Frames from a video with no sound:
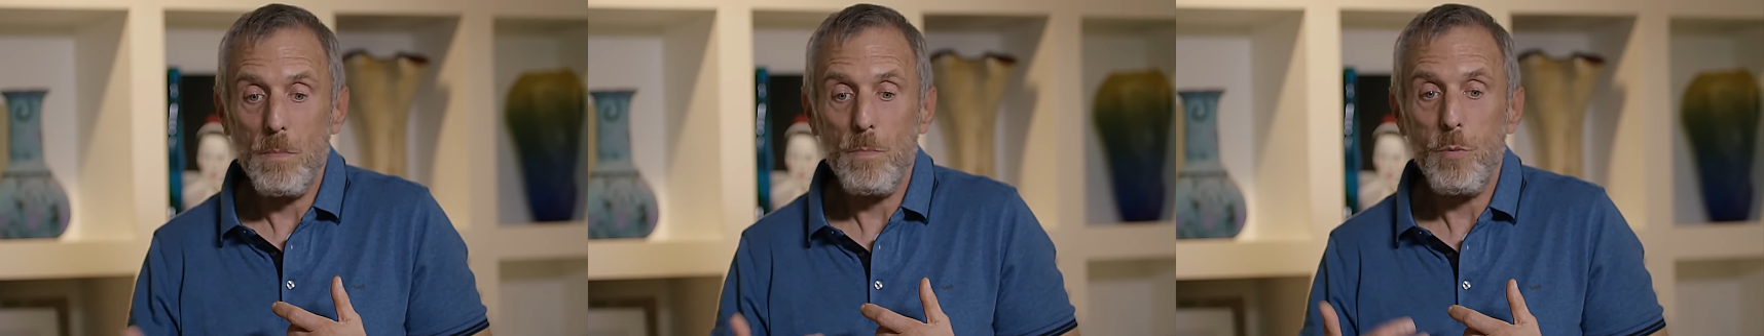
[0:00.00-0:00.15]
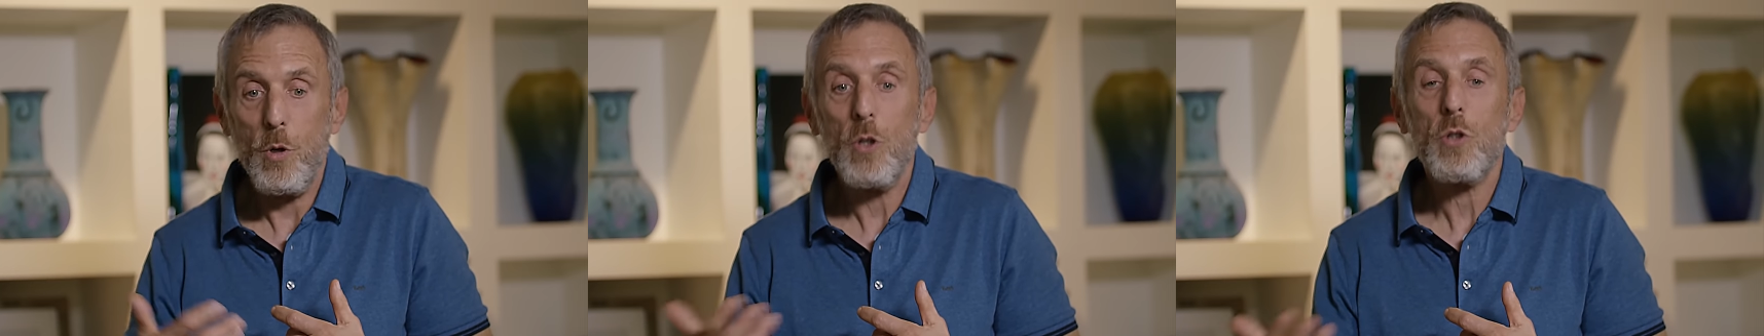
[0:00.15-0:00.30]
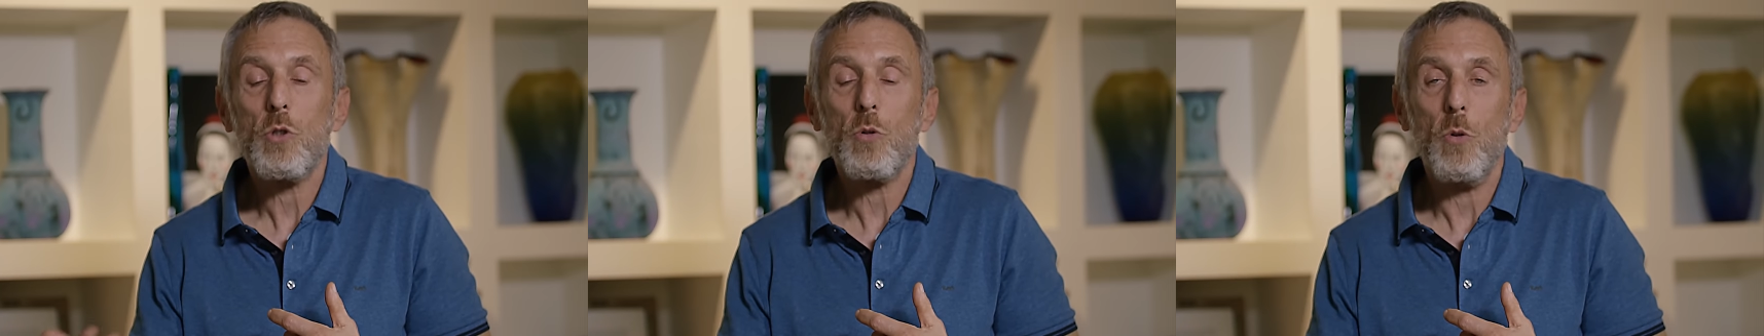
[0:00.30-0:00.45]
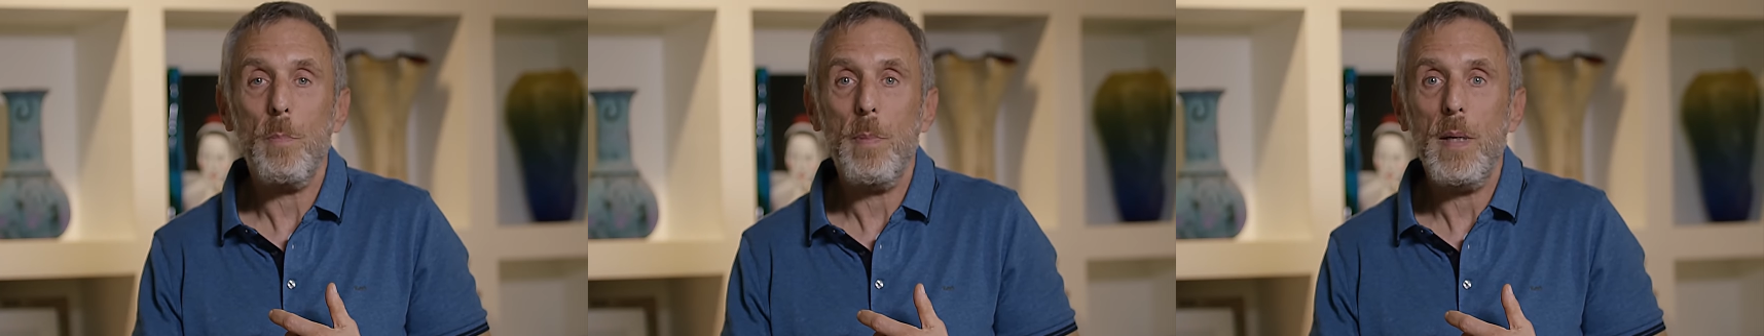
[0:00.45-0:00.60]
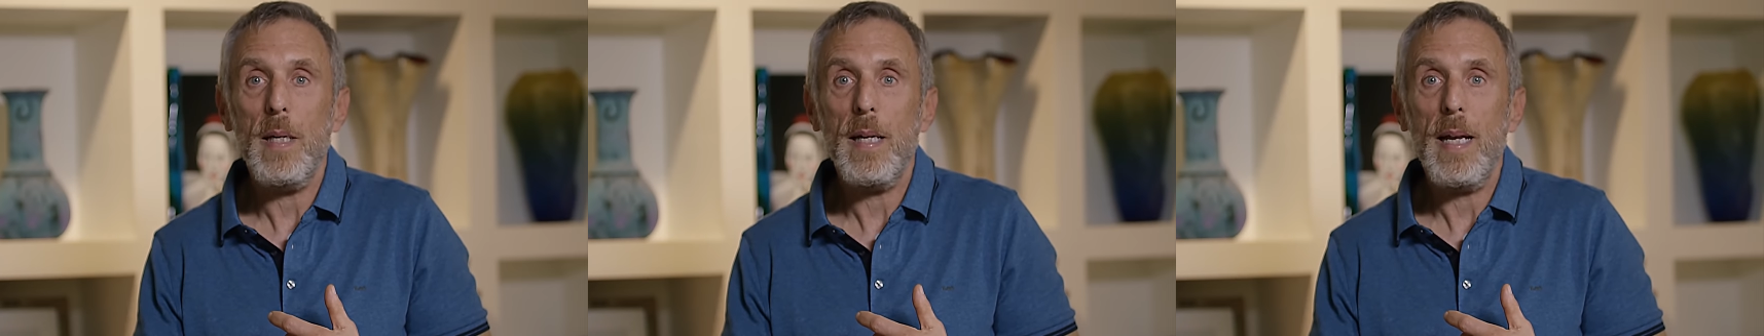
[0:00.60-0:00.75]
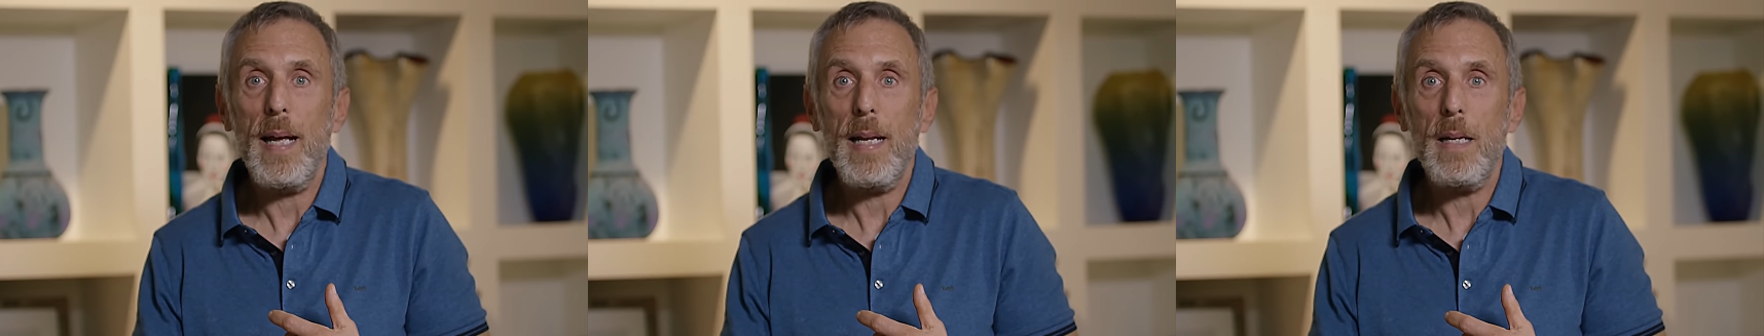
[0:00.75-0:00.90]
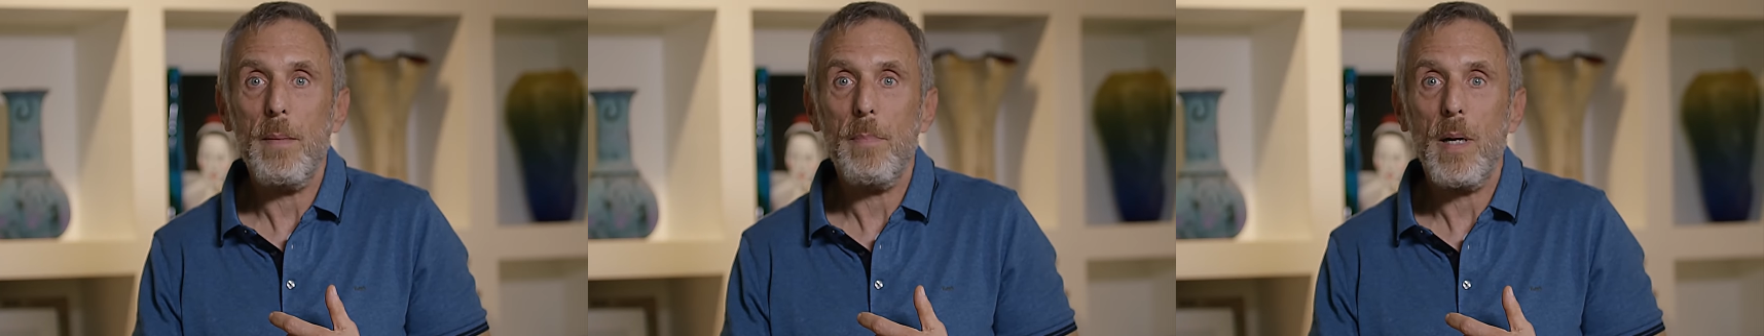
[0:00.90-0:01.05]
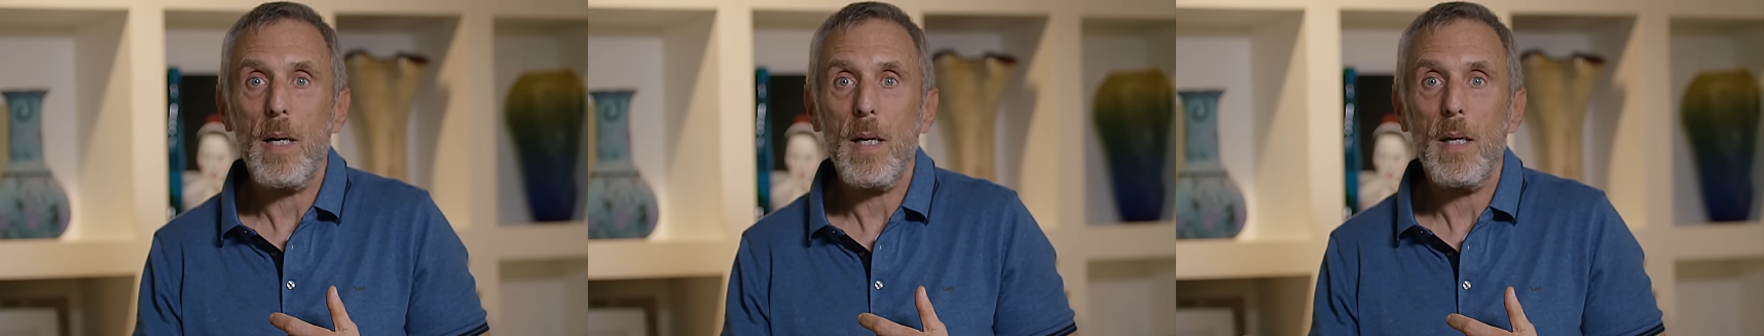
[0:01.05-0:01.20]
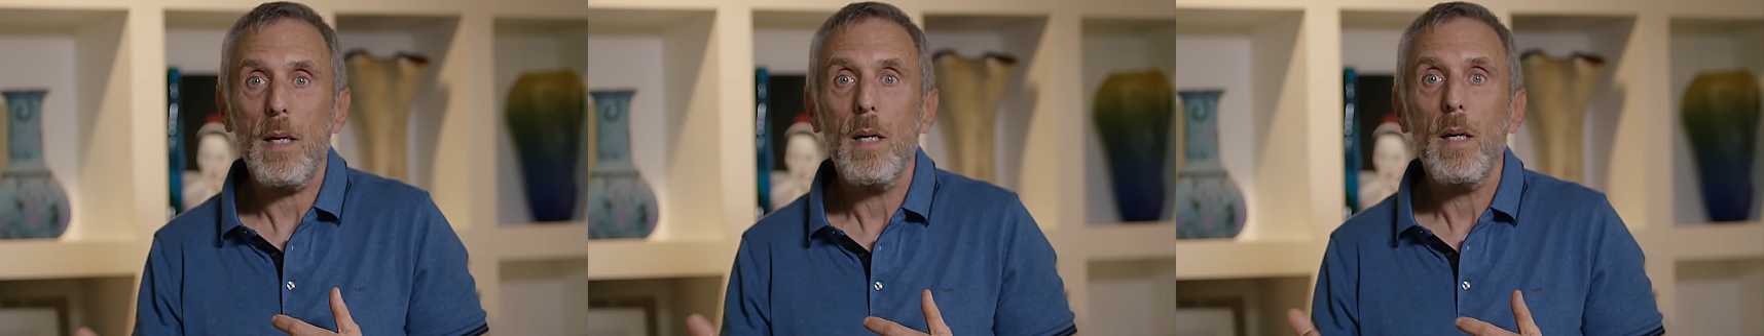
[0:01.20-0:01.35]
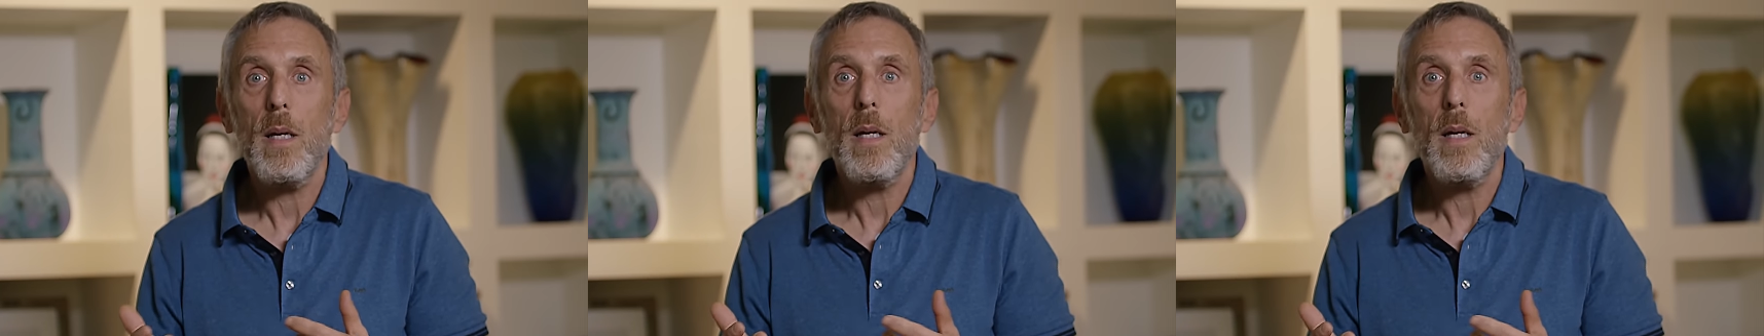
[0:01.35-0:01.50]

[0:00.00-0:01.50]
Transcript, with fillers: push would be to anybody.